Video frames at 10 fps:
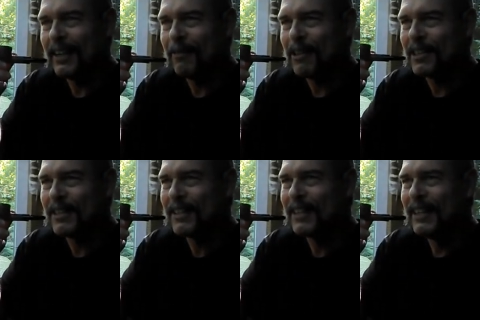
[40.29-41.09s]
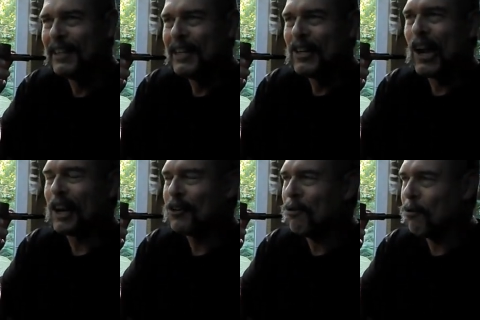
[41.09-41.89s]
he was
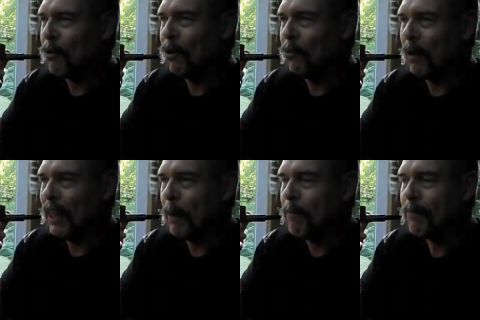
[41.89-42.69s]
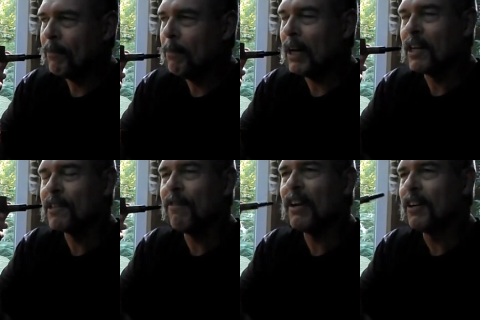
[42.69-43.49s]
not too thrilled with them. But
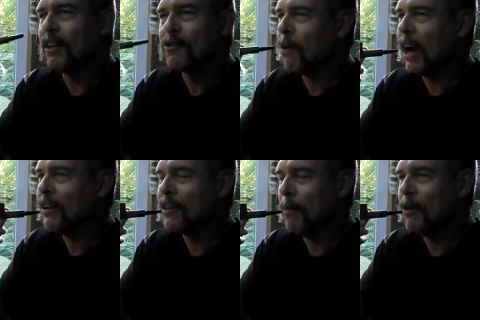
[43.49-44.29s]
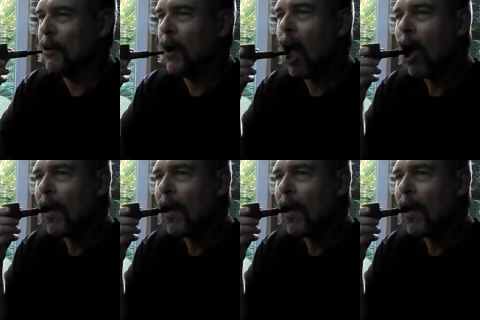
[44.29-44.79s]
it's fun to try something new.